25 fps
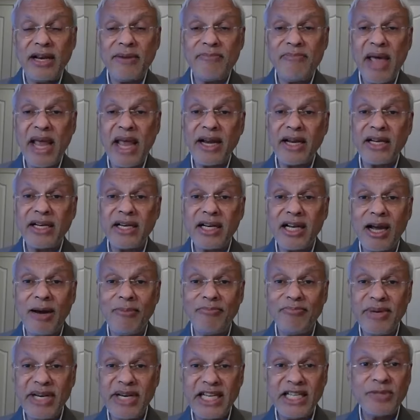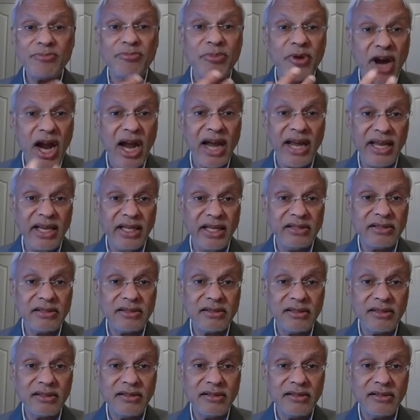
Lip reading: American companies prize,